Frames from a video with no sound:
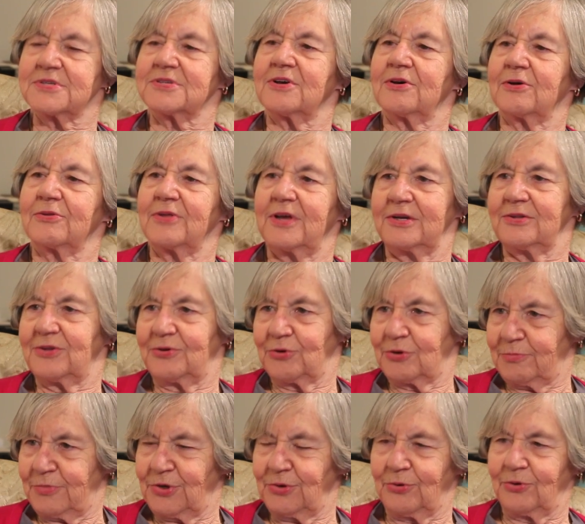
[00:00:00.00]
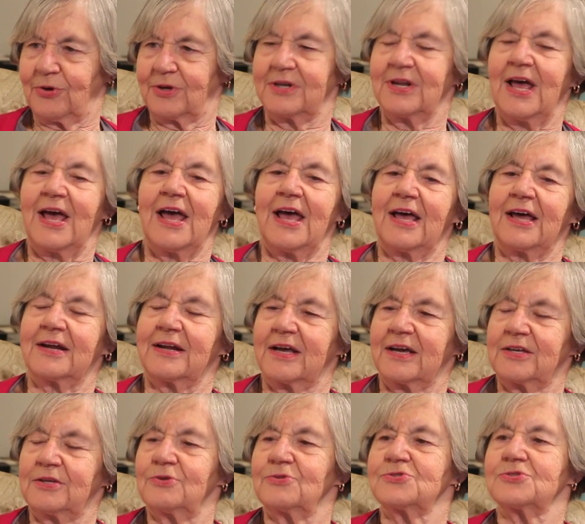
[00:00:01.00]
So they took me on, and
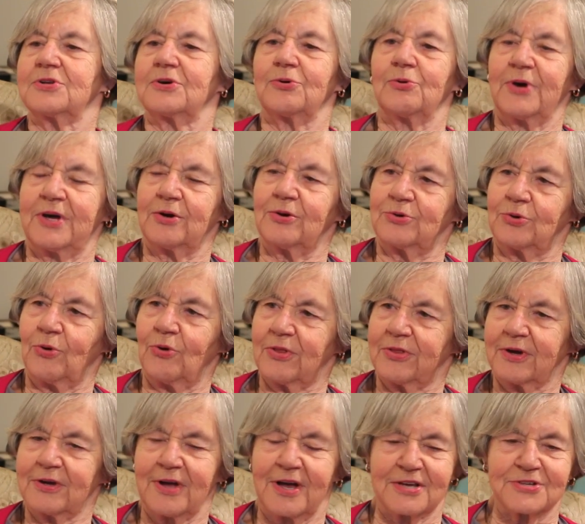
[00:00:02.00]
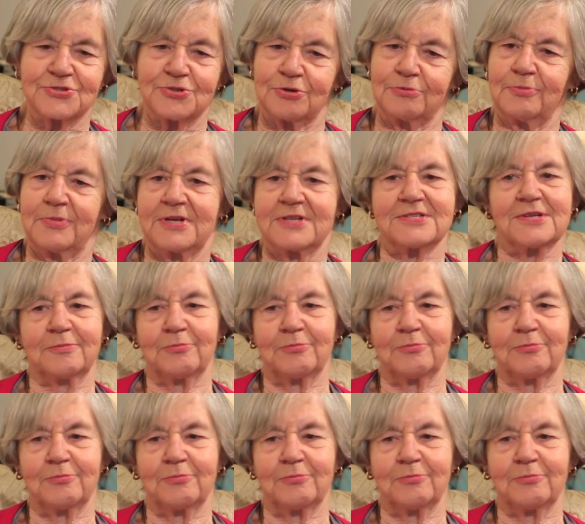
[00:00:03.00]
I used to wait on all the customers,